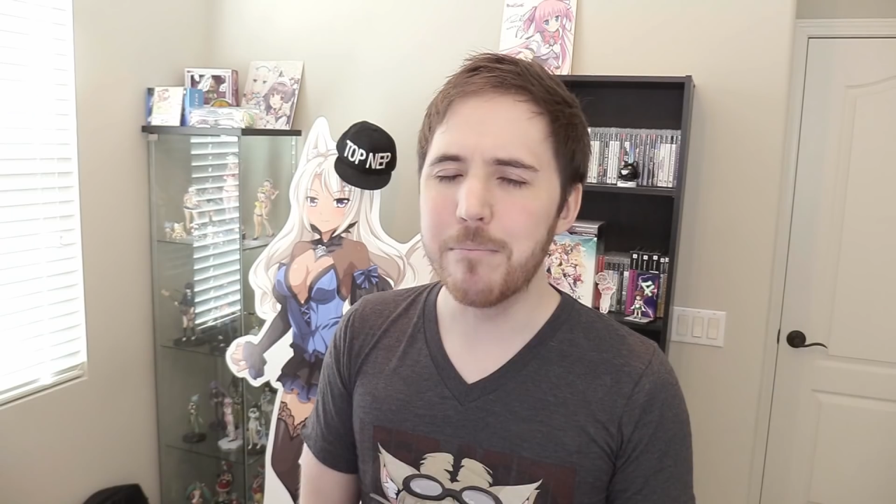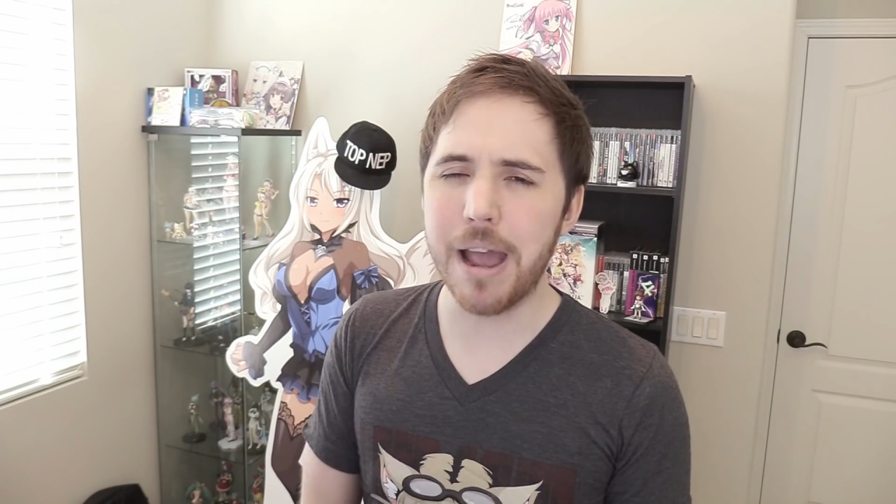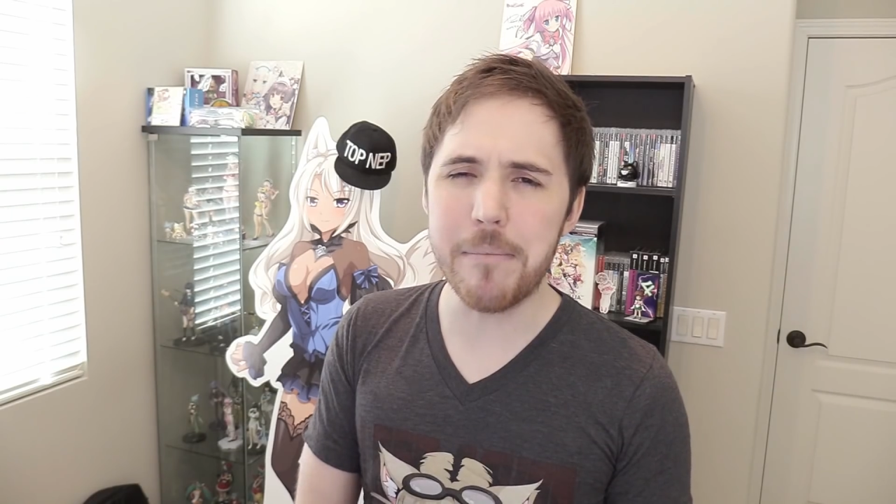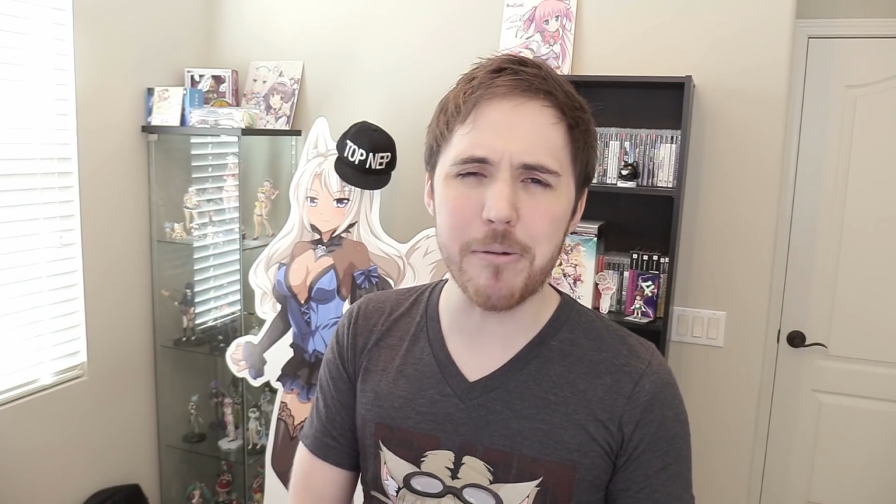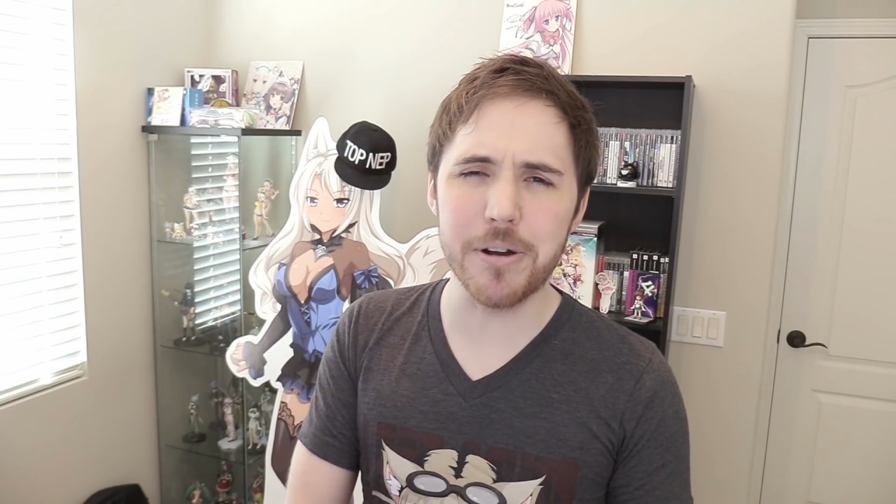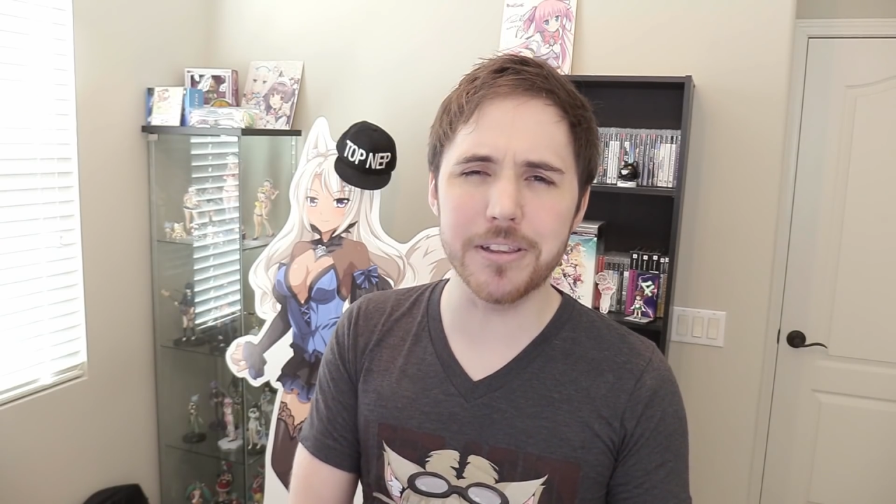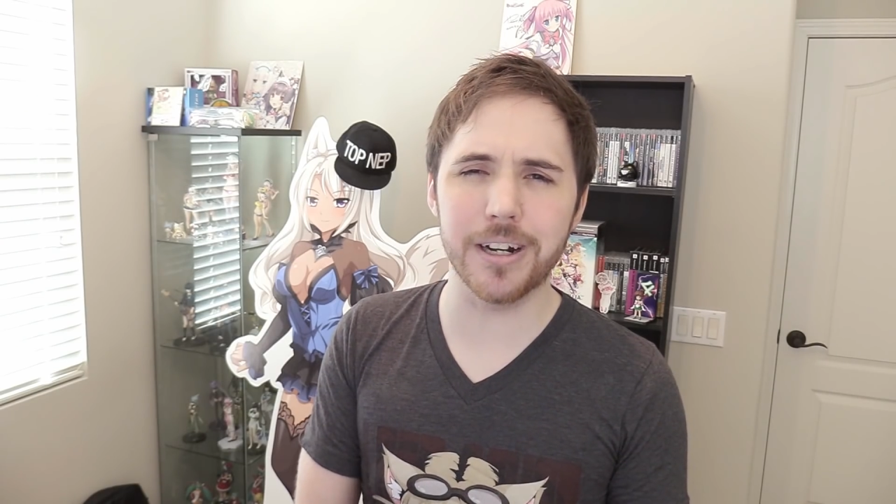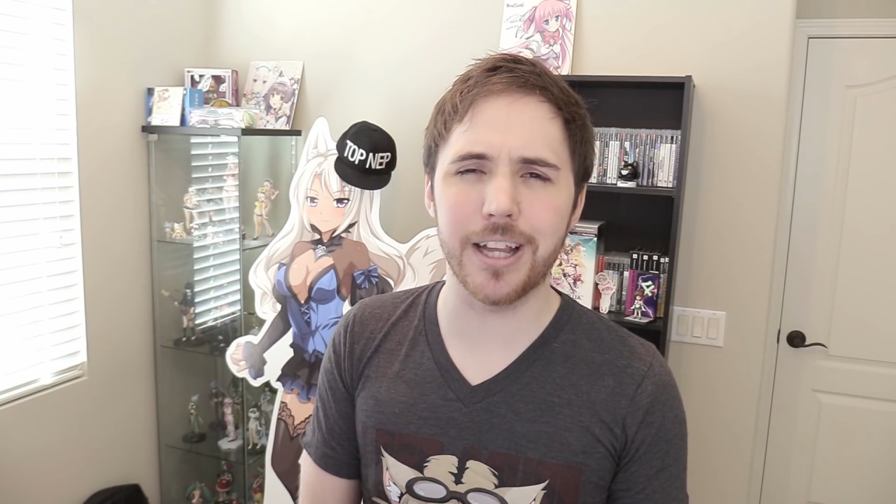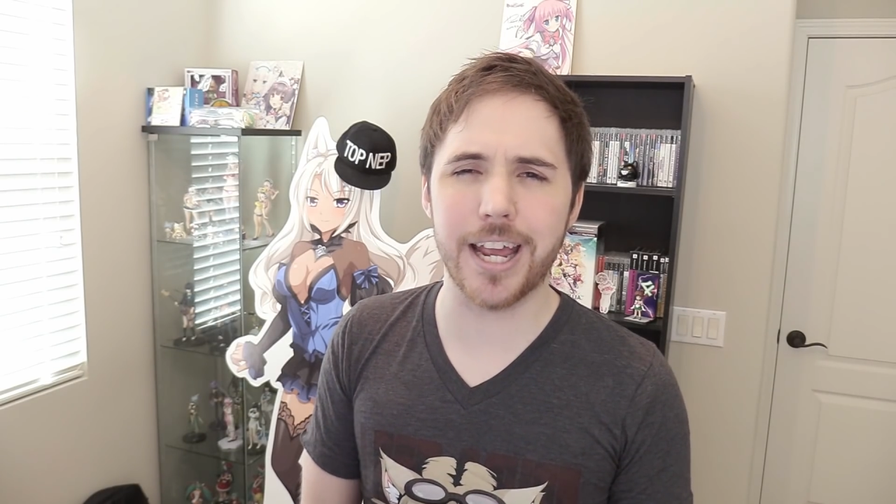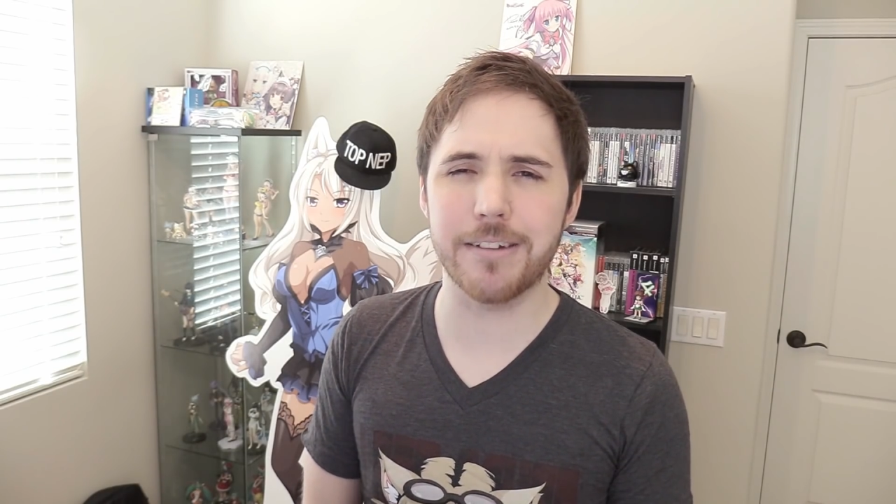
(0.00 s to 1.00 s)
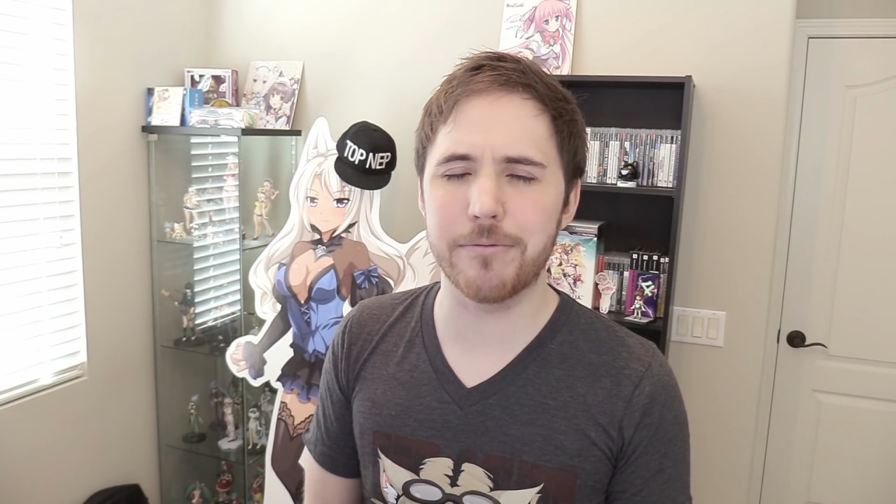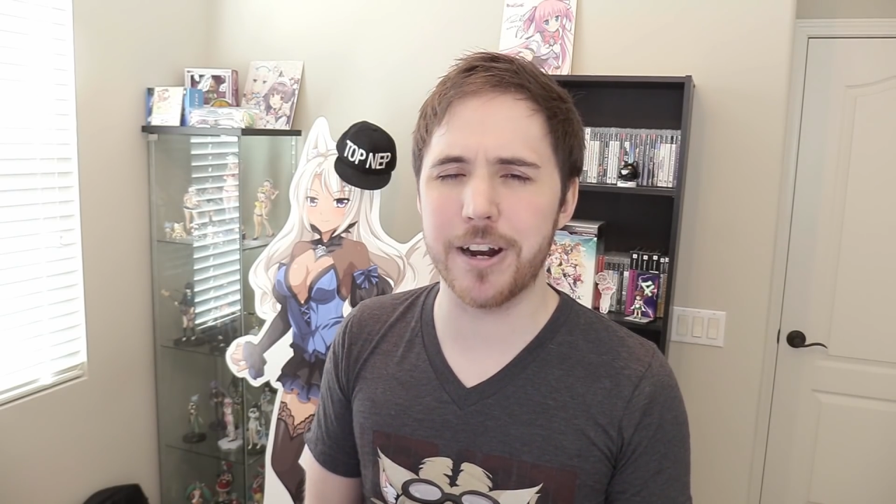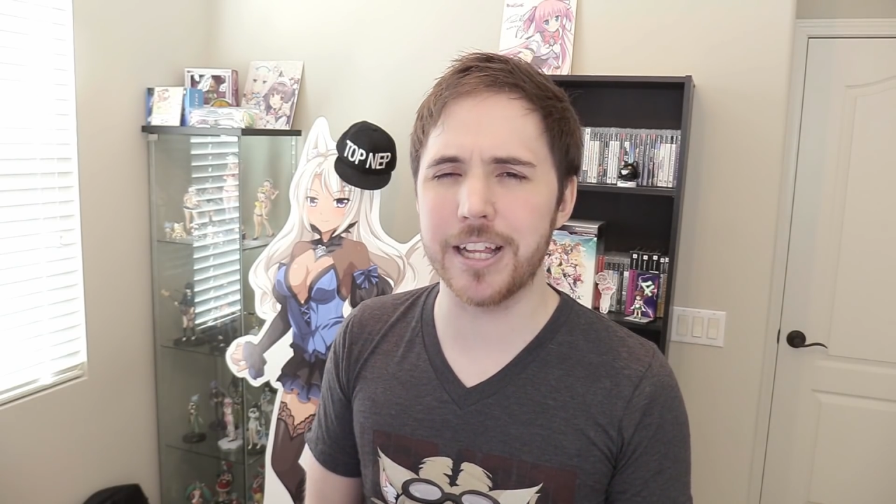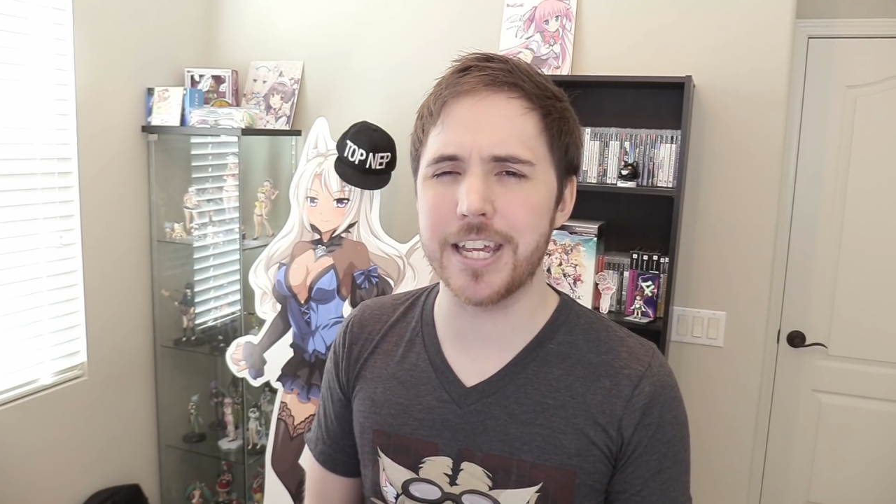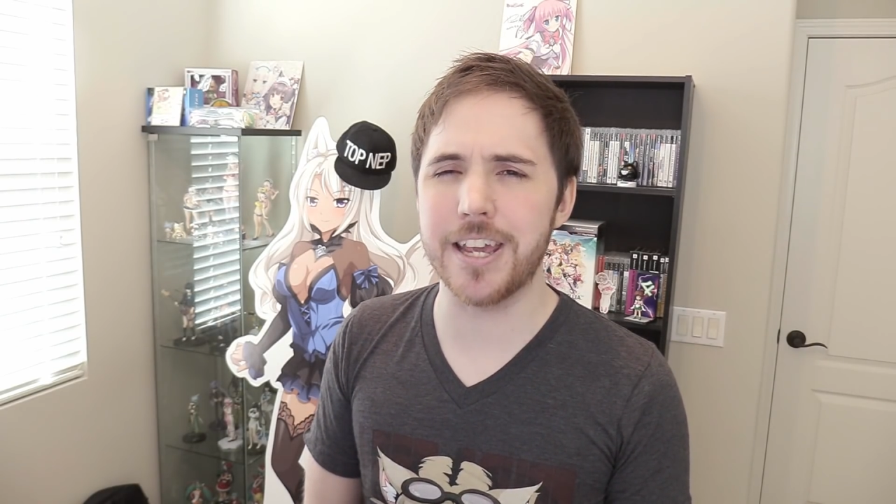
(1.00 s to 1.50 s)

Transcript: Maybe when they're like really